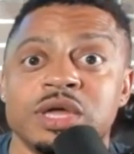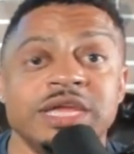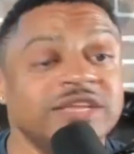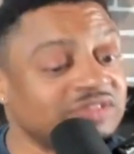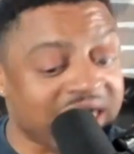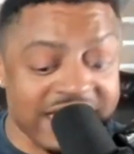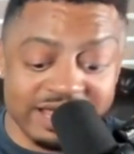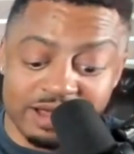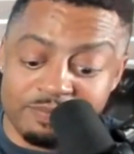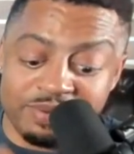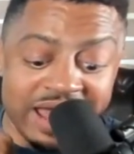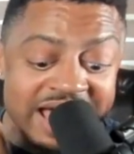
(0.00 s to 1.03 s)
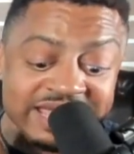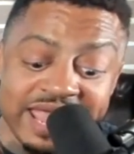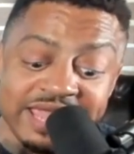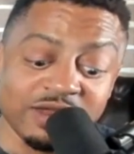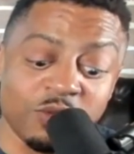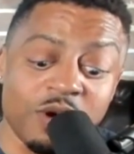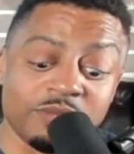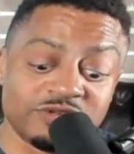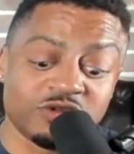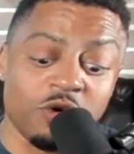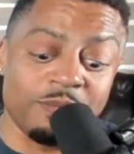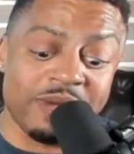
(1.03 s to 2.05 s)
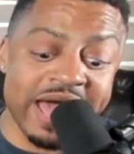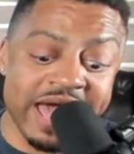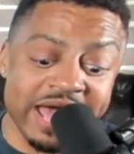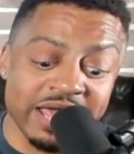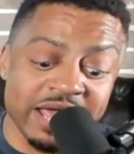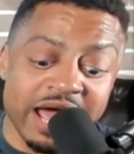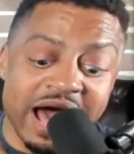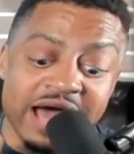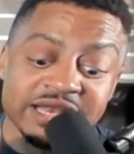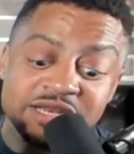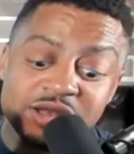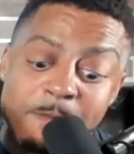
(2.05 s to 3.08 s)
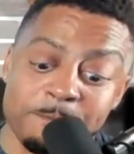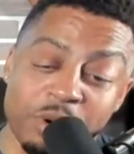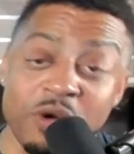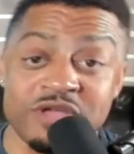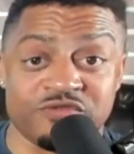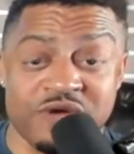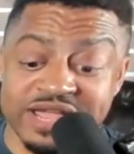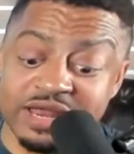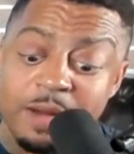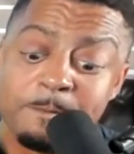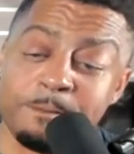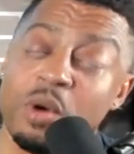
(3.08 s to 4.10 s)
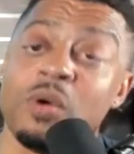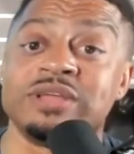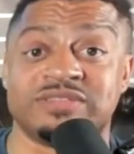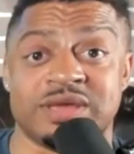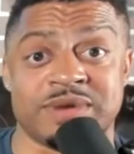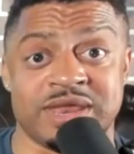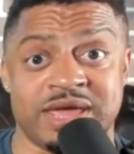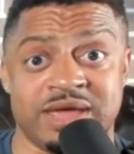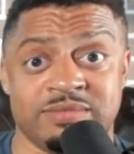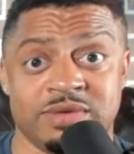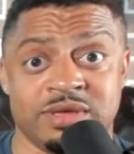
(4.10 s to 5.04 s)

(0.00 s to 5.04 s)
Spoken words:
He's like, but I can't get a woman so bad. I need a boyfriend. Can a boy say my name?